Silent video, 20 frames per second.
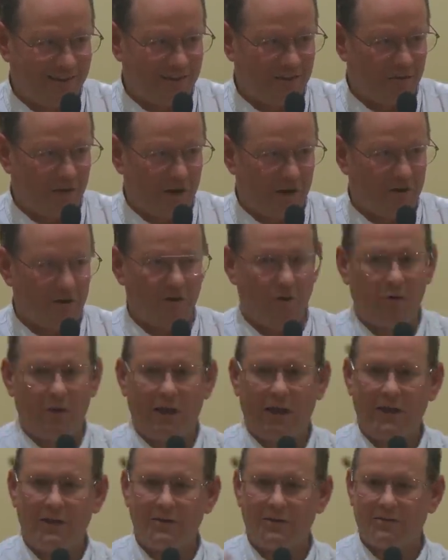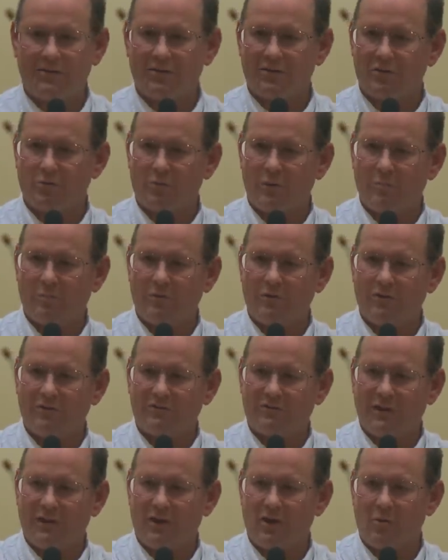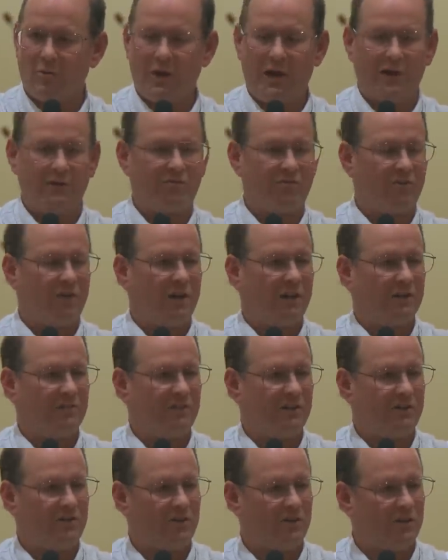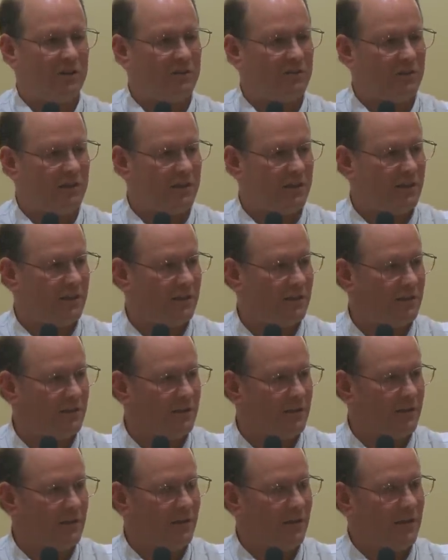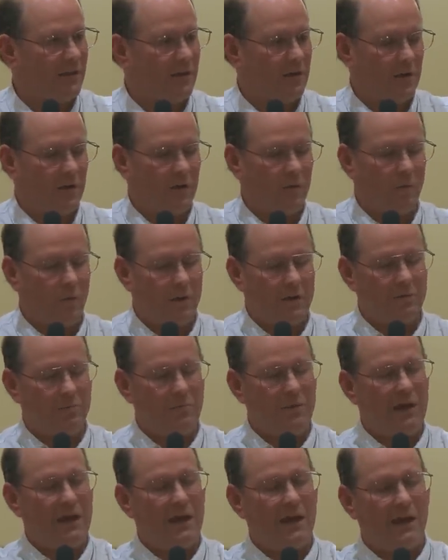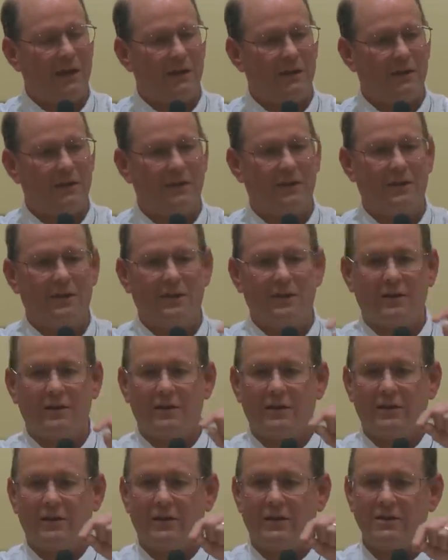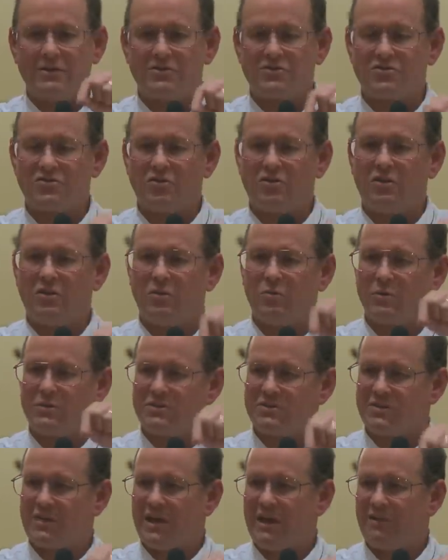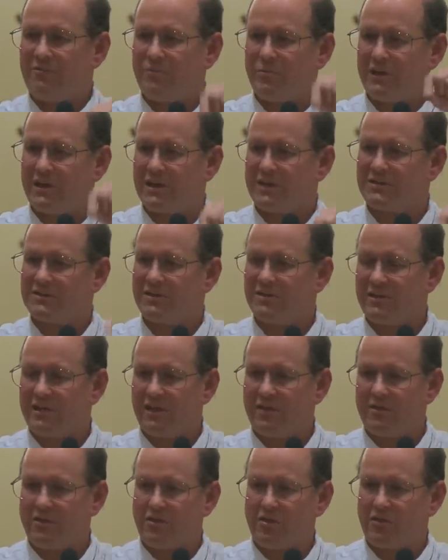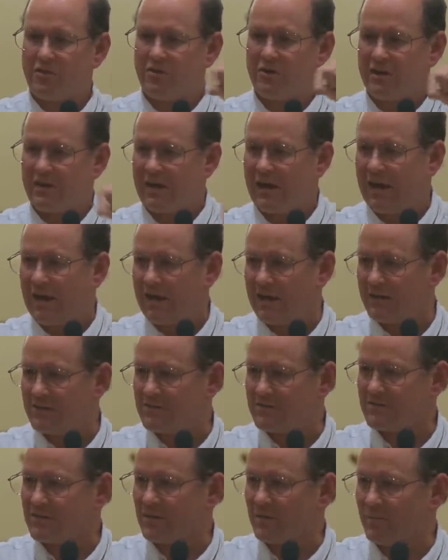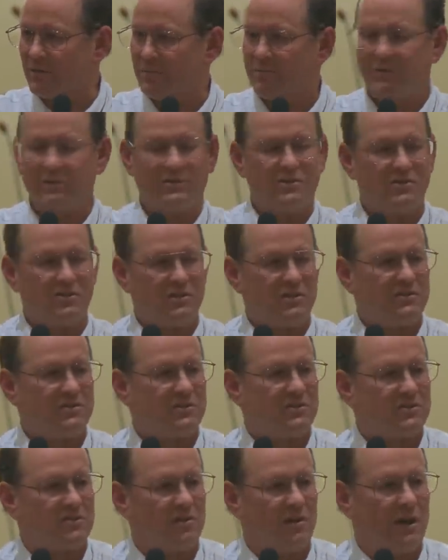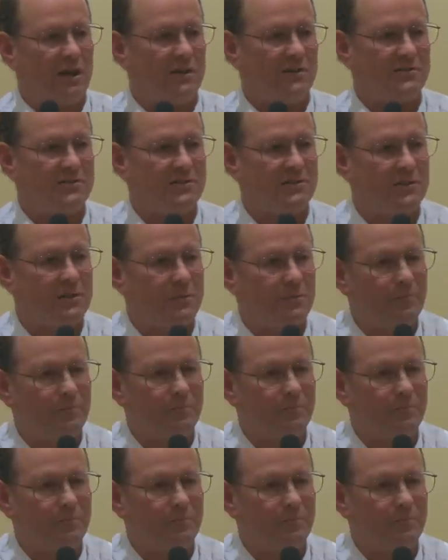There are no end to the ripples. They go on for all of eternity. One man, his soul was saved because of the other thirty-nine's commitment to Jesus Christ.